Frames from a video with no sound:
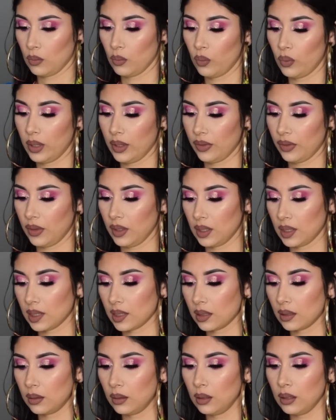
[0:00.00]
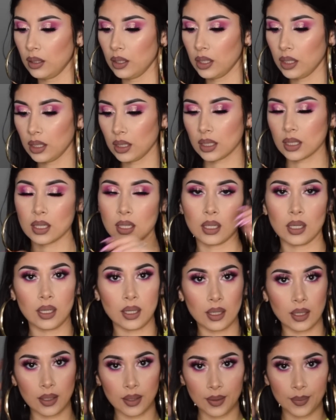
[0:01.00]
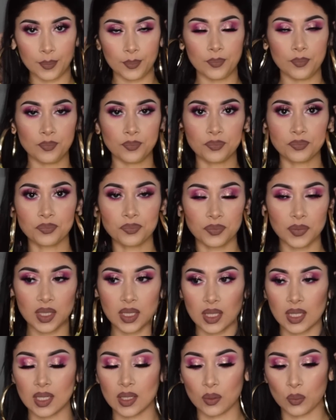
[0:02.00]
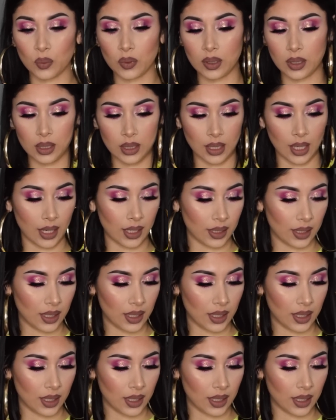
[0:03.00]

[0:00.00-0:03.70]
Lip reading: with this look. this is what I